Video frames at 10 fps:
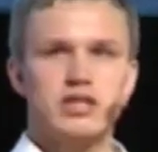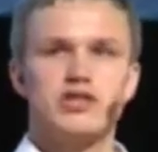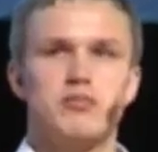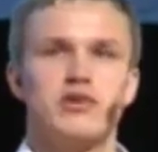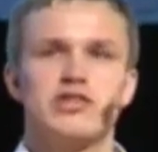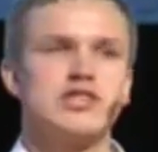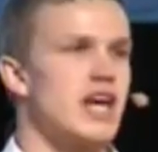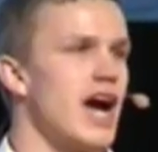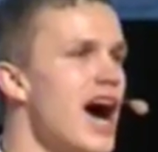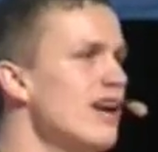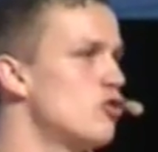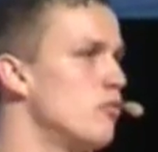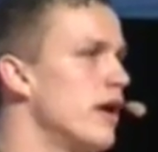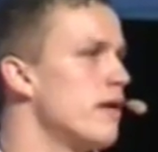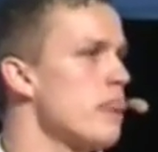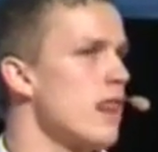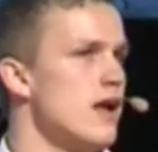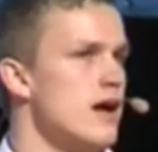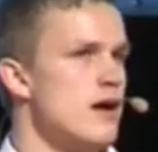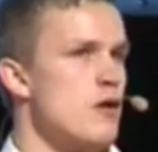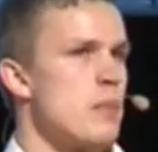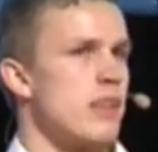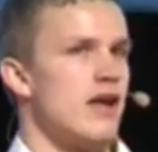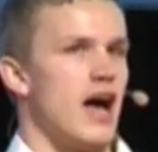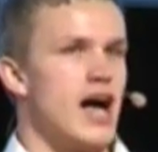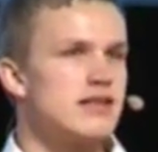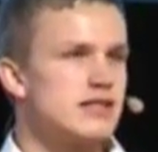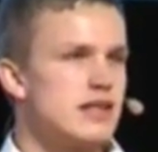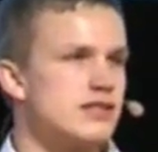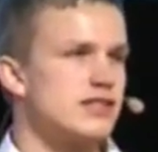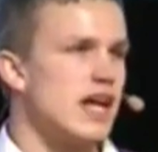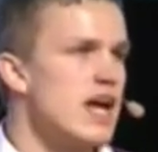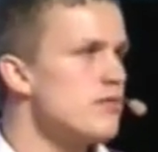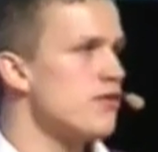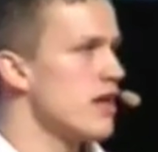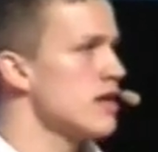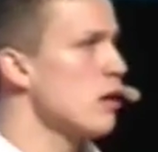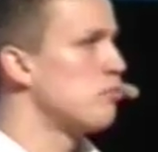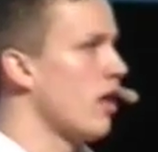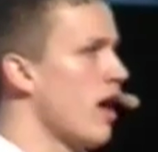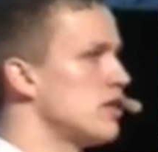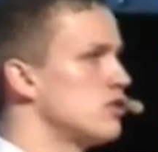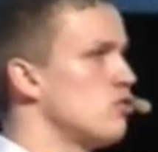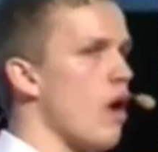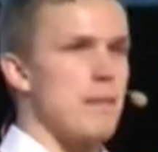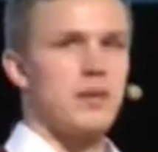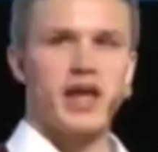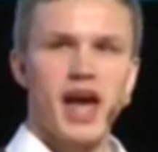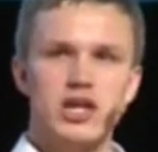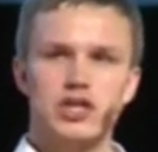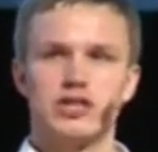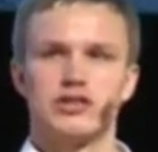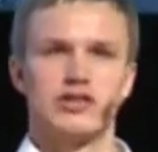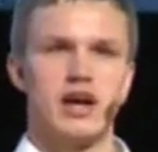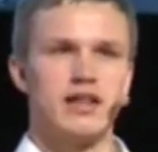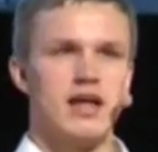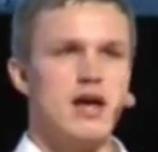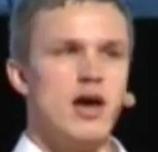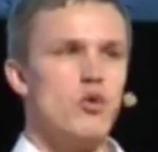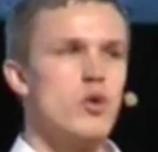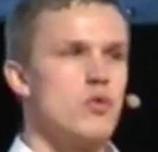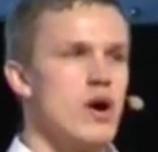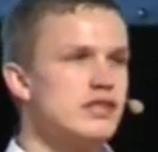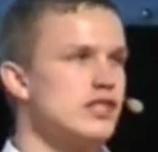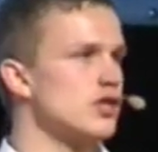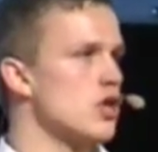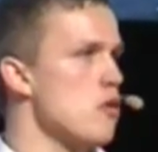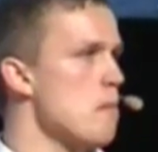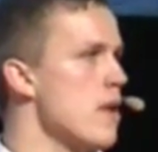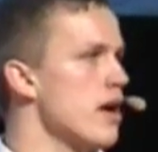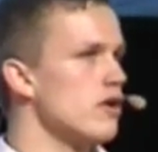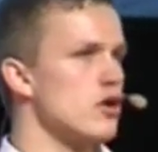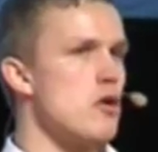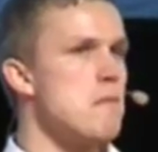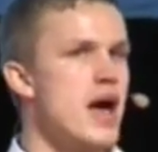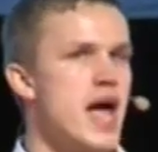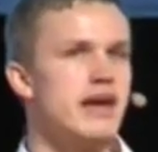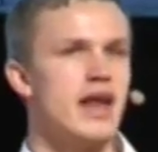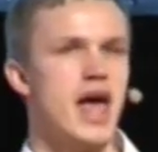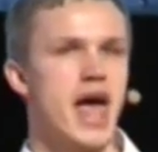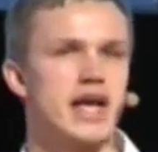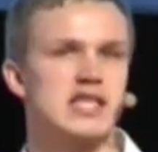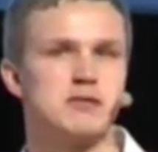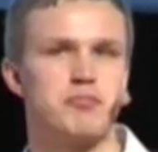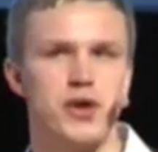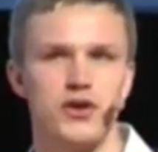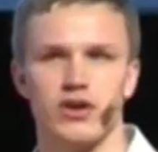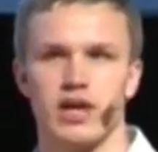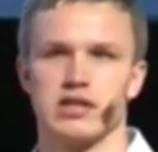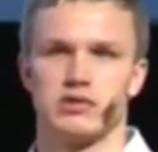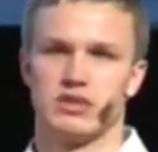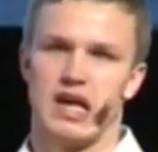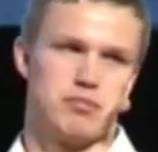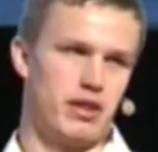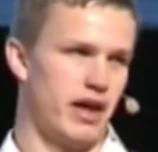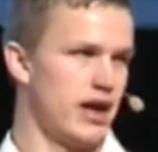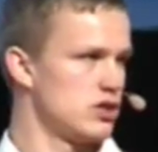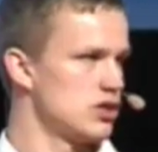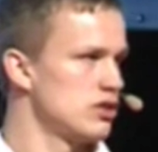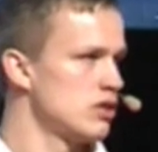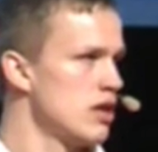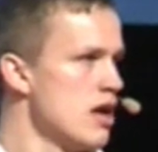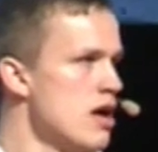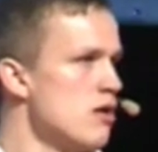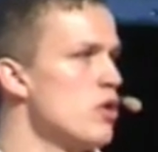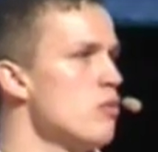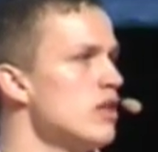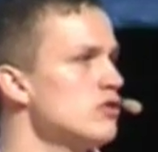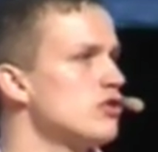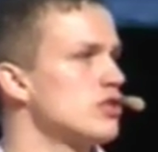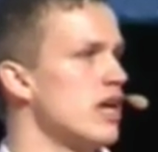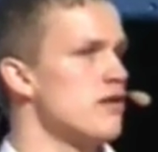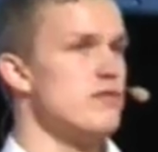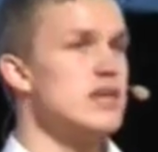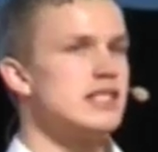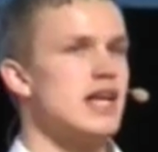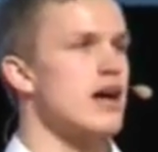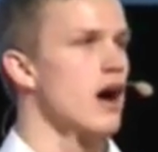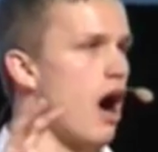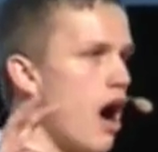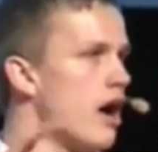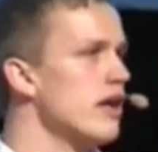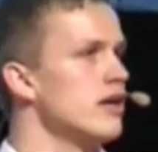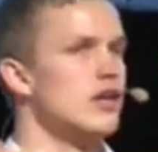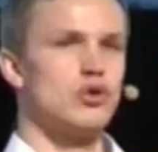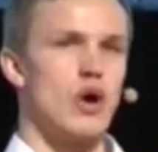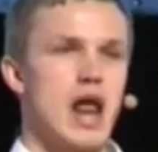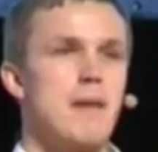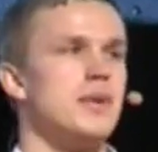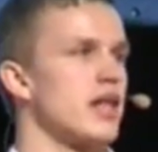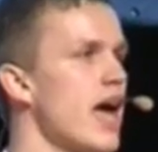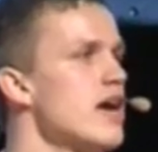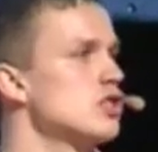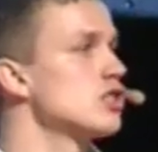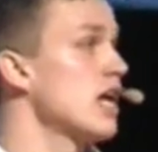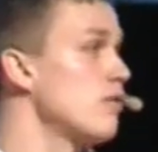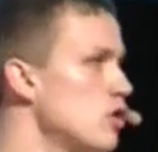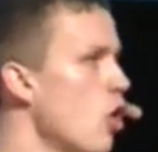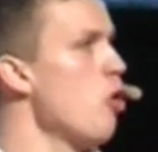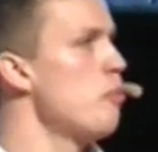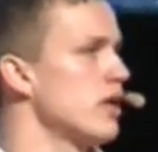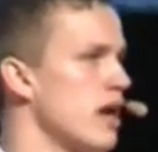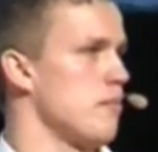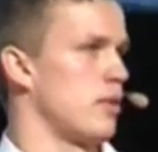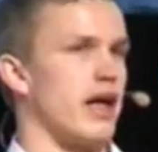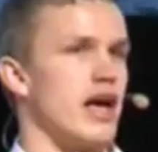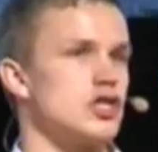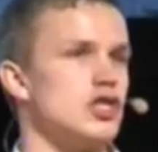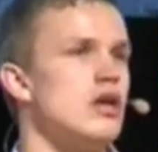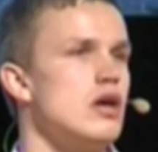didn't the person say hi to me? And the same thing applies to applications, right? We want this humane experience with applications. We want to, if we say hi to an application, say we open an application,